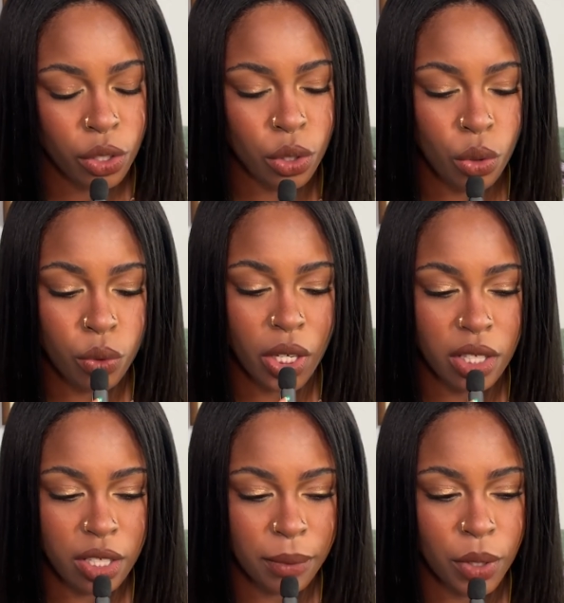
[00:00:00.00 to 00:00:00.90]
you
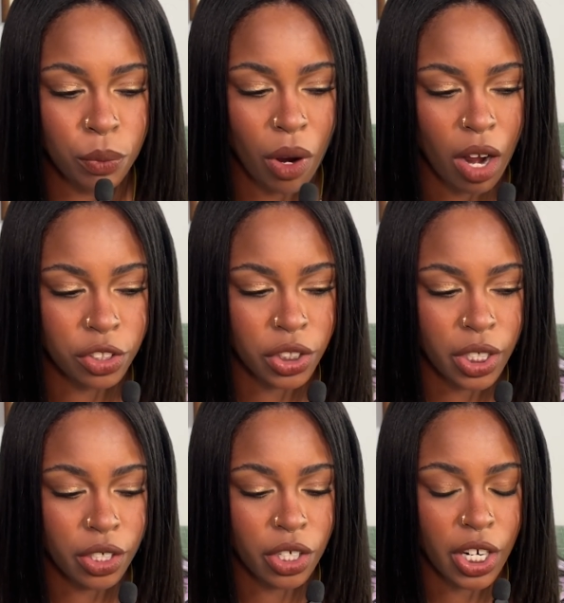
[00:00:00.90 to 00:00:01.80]
need to be
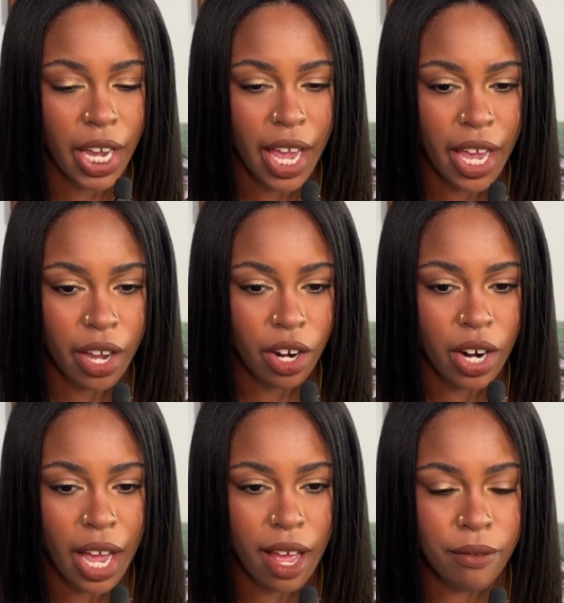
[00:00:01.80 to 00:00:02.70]
washing your hair
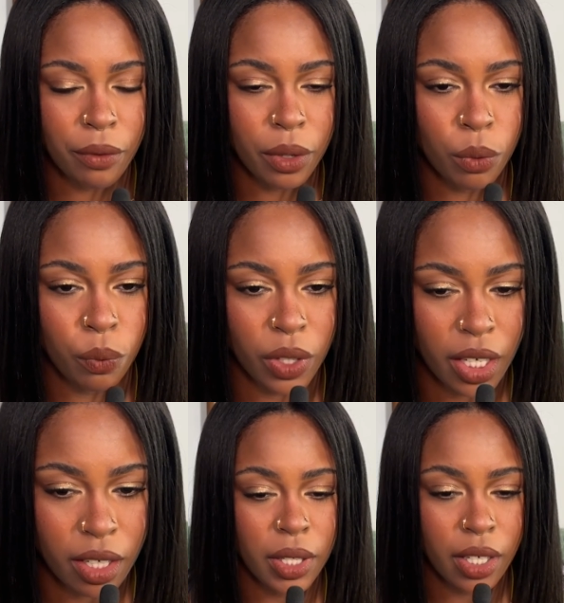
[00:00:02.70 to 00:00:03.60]
every
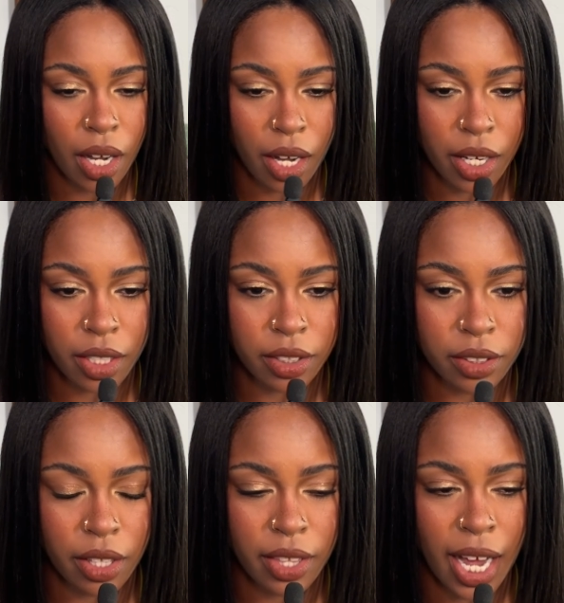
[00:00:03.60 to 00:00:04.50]
week,
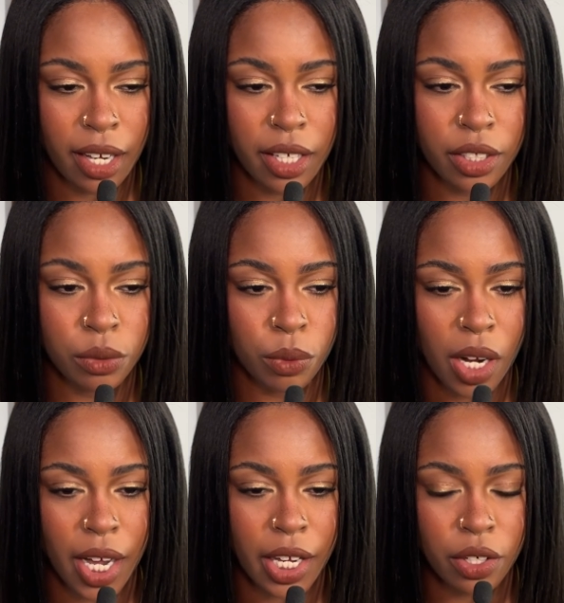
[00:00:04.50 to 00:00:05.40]
because that is
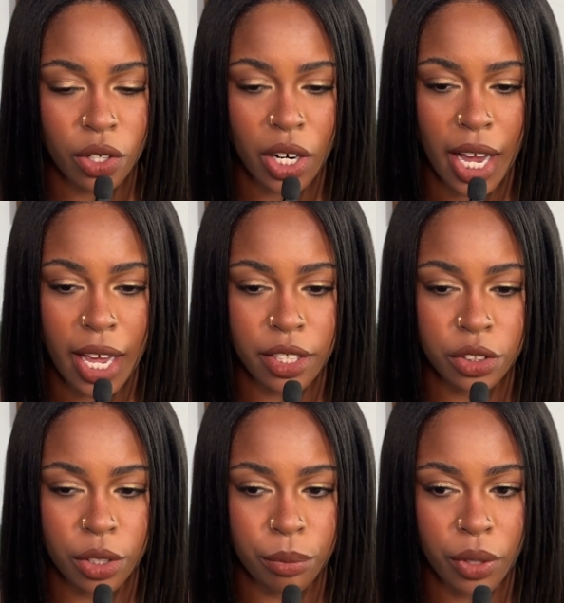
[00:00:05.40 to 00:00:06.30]
why your
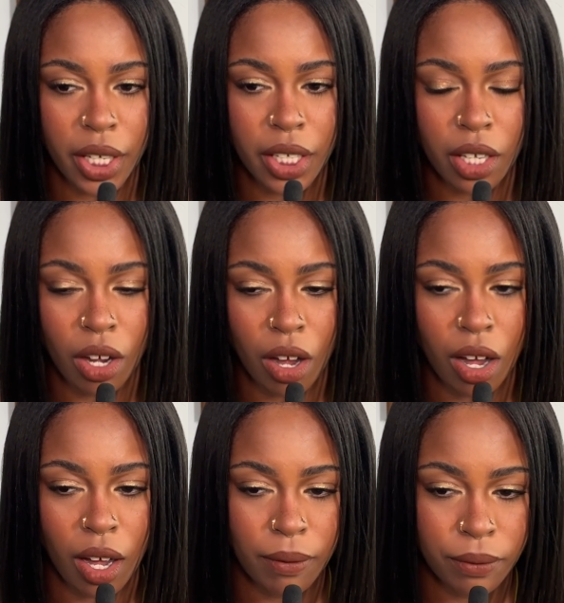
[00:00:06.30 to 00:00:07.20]
ends are breaking
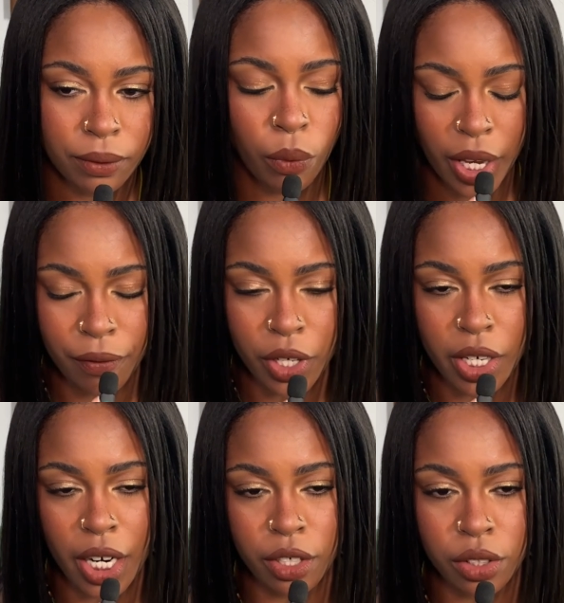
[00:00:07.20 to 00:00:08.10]
off. The way for
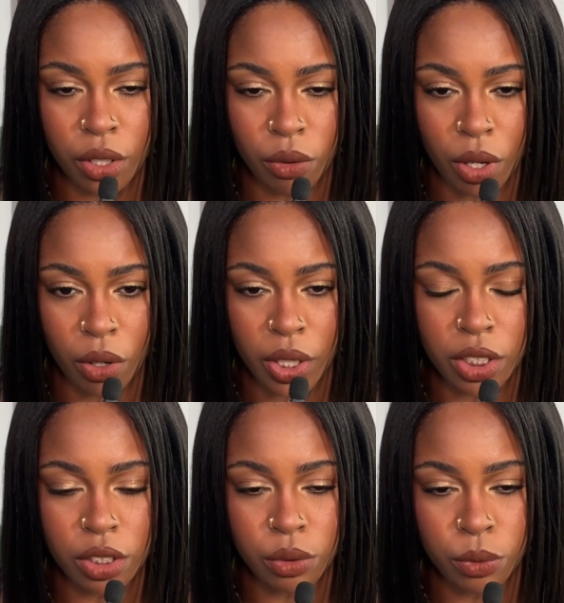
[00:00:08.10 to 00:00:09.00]
your hair to grow
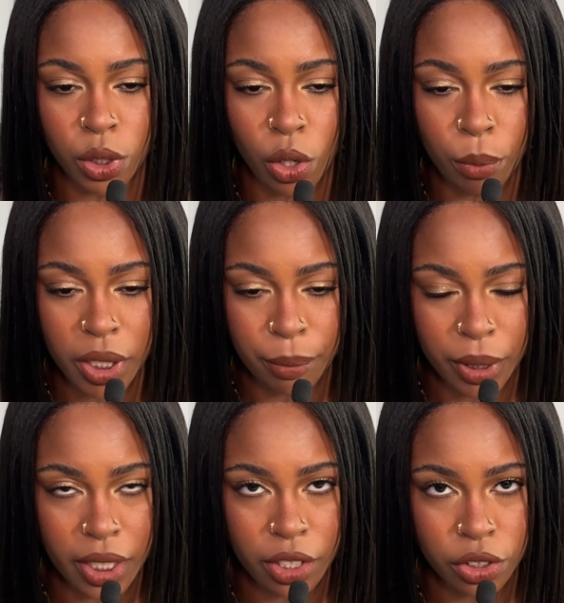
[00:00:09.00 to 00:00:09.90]
is through low
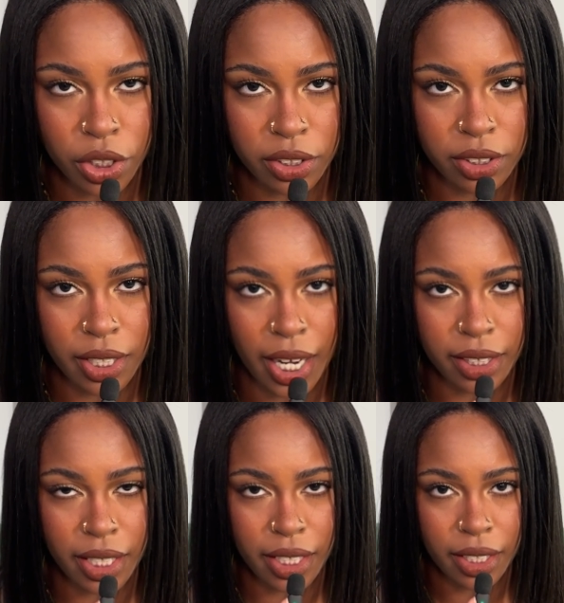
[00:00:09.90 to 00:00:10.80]
manipulation
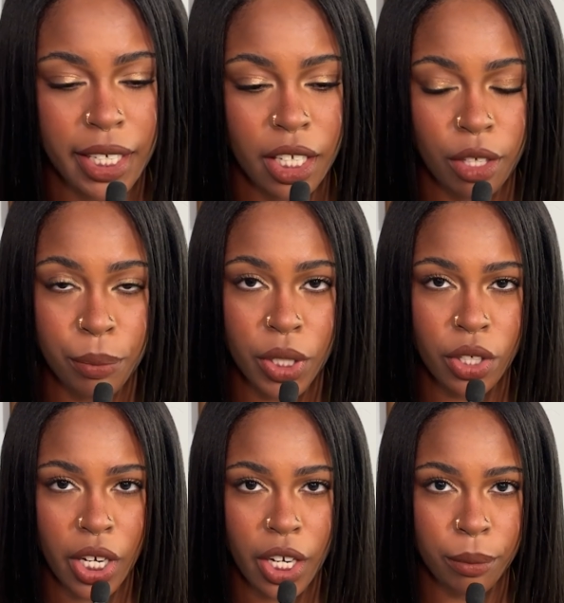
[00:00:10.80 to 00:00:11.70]
styling and keeping
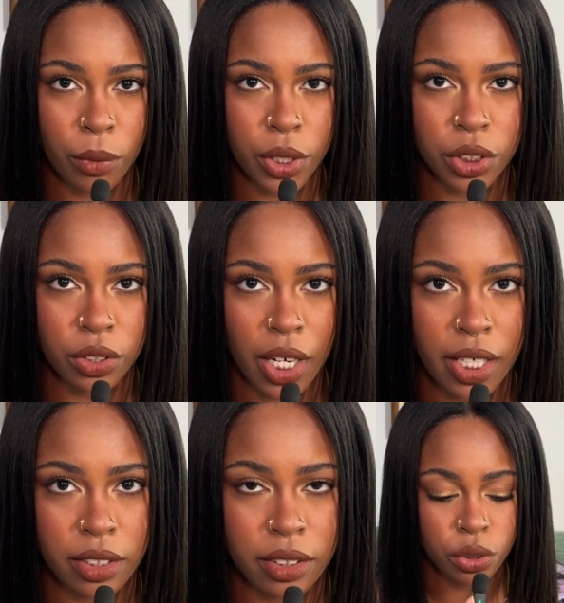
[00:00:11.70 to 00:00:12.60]
your hair
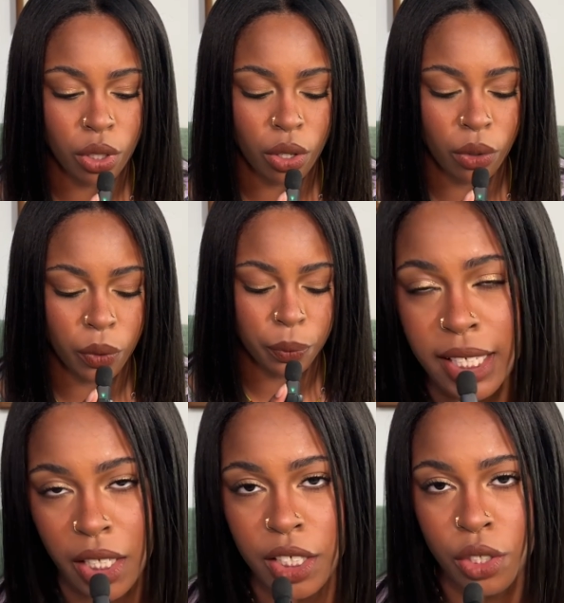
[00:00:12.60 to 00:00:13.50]
moisturized. So
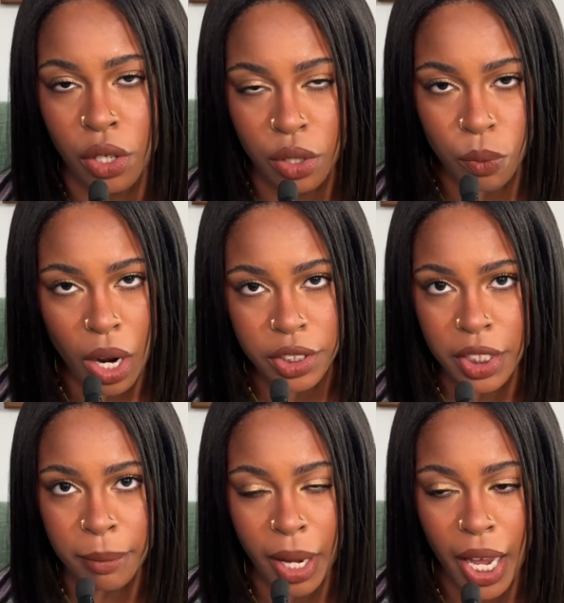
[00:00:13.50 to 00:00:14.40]
as I started
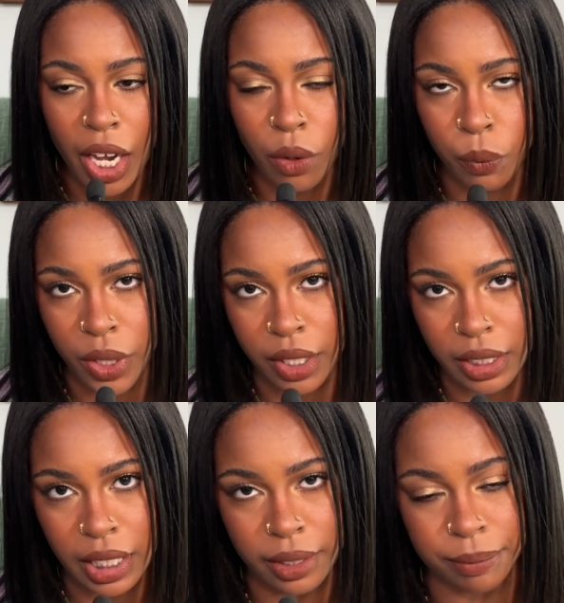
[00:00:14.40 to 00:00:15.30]
washing my hair
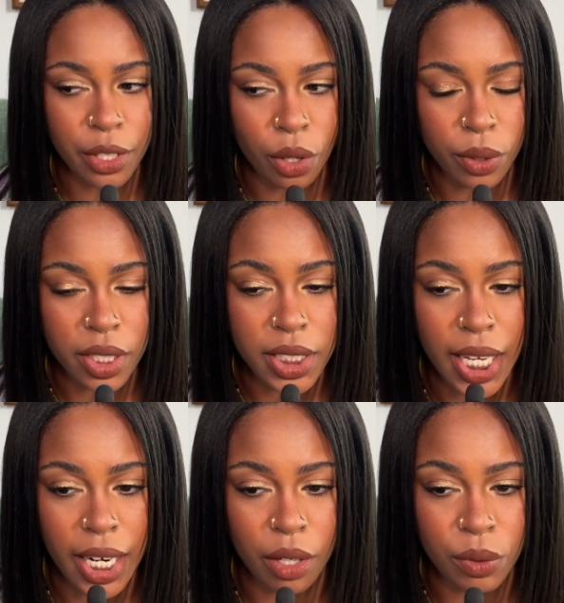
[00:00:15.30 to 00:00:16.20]
weekly, I noticed
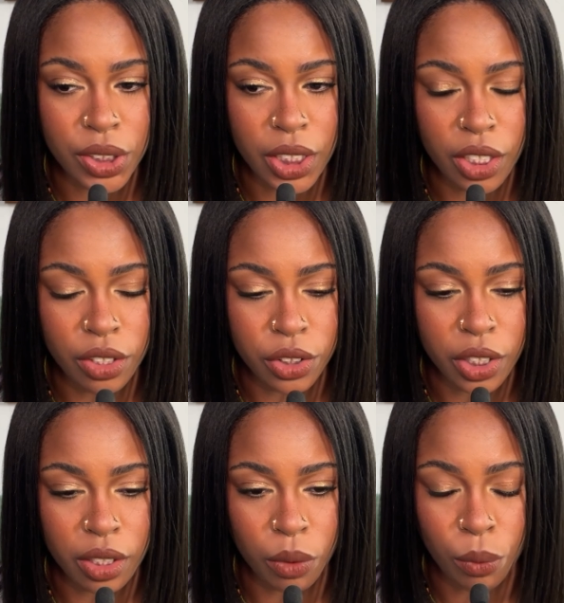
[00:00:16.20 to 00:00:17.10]
that it was
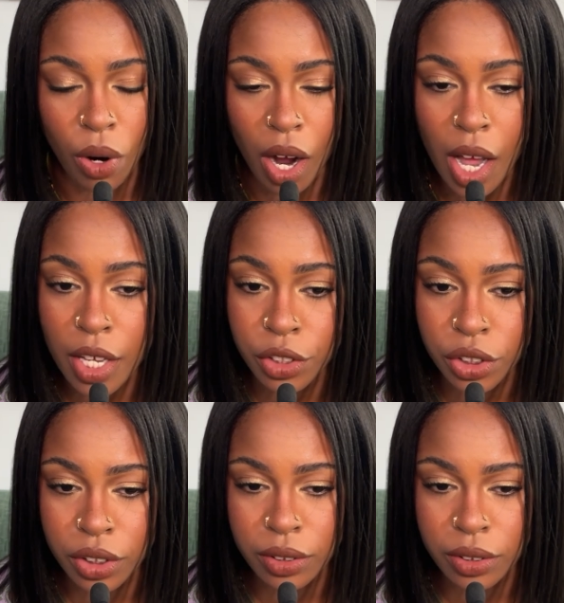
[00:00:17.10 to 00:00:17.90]
easier to wash,